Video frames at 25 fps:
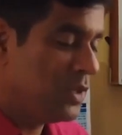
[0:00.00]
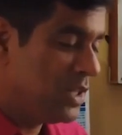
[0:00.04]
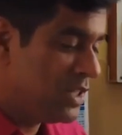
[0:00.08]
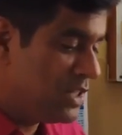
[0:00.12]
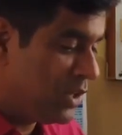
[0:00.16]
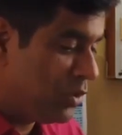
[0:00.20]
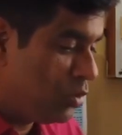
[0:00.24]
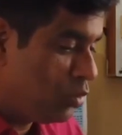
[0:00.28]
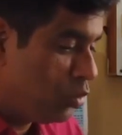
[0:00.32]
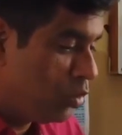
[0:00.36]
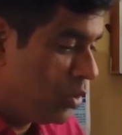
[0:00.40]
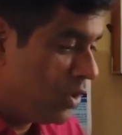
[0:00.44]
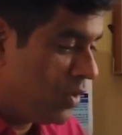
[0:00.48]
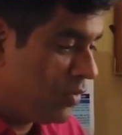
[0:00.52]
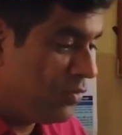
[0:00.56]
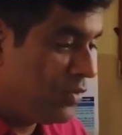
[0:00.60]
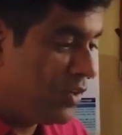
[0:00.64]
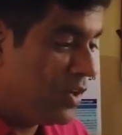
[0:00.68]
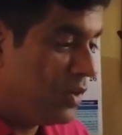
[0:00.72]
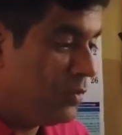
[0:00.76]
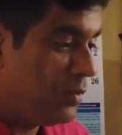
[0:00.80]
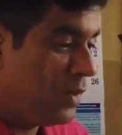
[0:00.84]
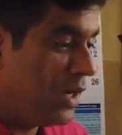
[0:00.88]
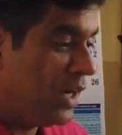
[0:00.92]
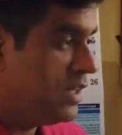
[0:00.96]
These are two
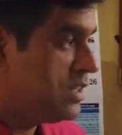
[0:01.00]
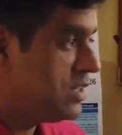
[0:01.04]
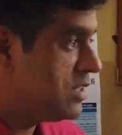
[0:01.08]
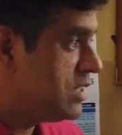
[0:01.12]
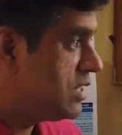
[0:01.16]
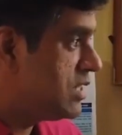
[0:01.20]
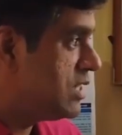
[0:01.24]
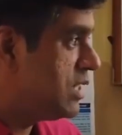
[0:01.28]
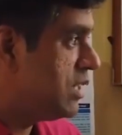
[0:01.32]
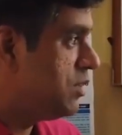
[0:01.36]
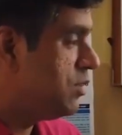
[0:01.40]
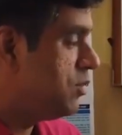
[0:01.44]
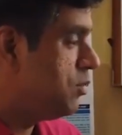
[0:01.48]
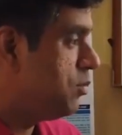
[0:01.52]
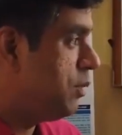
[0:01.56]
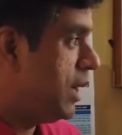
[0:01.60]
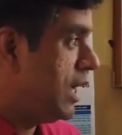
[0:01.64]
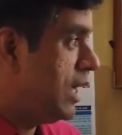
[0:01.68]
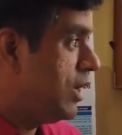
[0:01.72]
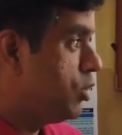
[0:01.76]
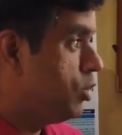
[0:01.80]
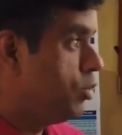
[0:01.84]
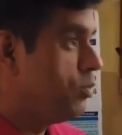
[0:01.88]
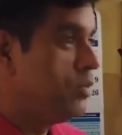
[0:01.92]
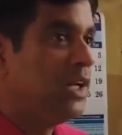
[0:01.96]
different branches in
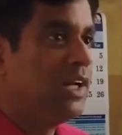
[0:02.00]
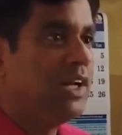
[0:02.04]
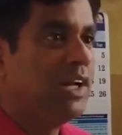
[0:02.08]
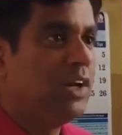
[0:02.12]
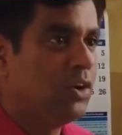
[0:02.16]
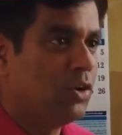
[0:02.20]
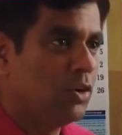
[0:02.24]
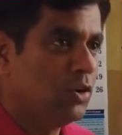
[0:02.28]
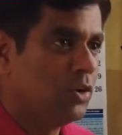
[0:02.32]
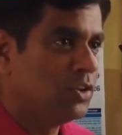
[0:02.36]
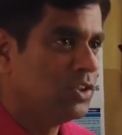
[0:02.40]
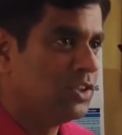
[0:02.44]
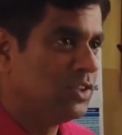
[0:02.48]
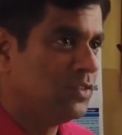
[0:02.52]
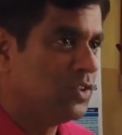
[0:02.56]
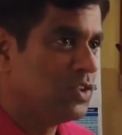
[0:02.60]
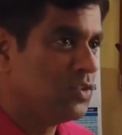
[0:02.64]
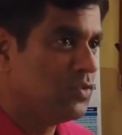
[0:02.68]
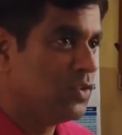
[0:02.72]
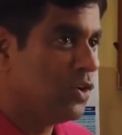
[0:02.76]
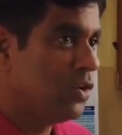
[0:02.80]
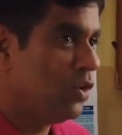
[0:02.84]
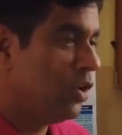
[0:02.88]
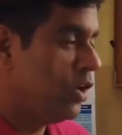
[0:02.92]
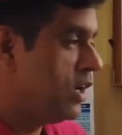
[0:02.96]
microbial ecology,
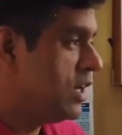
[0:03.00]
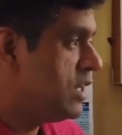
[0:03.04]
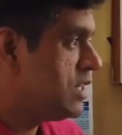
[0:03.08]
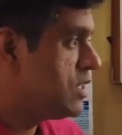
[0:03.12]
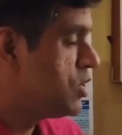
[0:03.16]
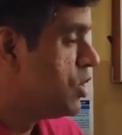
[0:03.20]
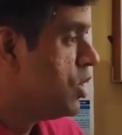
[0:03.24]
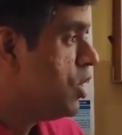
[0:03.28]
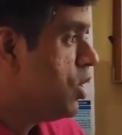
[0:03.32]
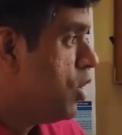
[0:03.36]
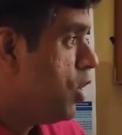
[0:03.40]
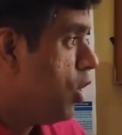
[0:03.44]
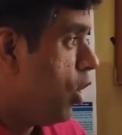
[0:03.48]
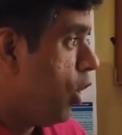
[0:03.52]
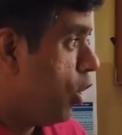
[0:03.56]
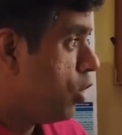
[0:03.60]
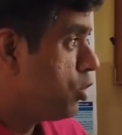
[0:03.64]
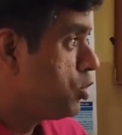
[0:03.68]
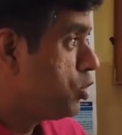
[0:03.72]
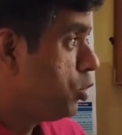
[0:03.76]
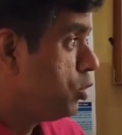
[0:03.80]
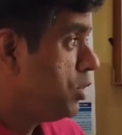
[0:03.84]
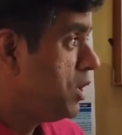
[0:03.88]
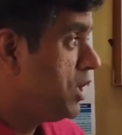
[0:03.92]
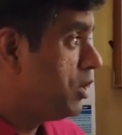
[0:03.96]
which we call as
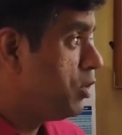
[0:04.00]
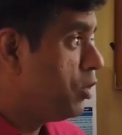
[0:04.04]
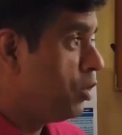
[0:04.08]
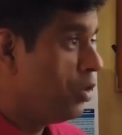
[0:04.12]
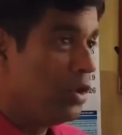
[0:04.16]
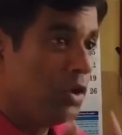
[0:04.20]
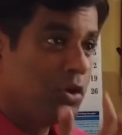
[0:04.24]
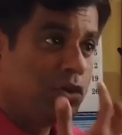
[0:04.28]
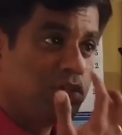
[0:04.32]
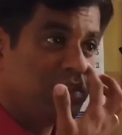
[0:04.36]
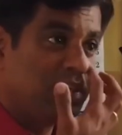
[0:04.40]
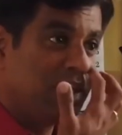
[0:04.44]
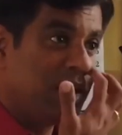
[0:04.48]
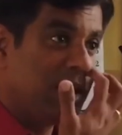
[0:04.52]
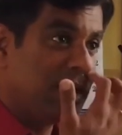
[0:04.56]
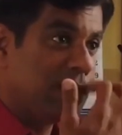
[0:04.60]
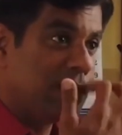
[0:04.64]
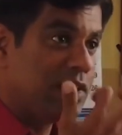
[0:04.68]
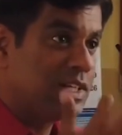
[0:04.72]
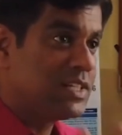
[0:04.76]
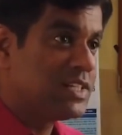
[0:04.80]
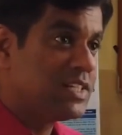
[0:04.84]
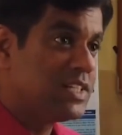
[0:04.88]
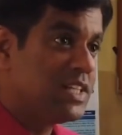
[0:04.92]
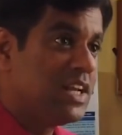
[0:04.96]
autoecology
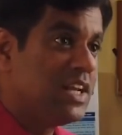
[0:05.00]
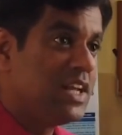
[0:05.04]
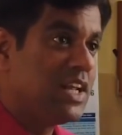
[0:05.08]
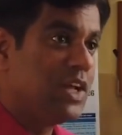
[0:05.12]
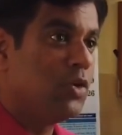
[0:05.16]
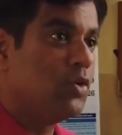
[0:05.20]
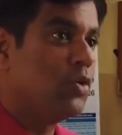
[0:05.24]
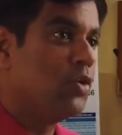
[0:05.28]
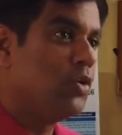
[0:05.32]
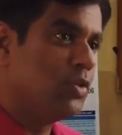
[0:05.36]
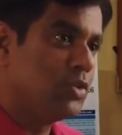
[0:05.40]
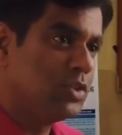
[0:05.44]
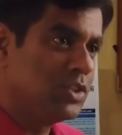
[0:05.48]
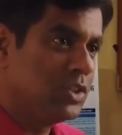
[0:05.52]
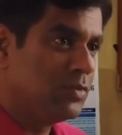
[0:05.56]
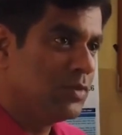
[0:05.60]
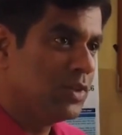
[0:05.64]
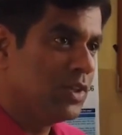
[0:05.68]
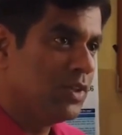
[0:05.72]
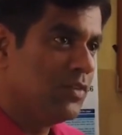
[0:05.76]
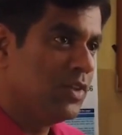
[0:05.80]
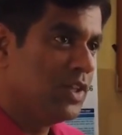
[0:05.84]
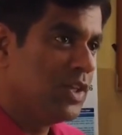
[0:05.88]
and synecology.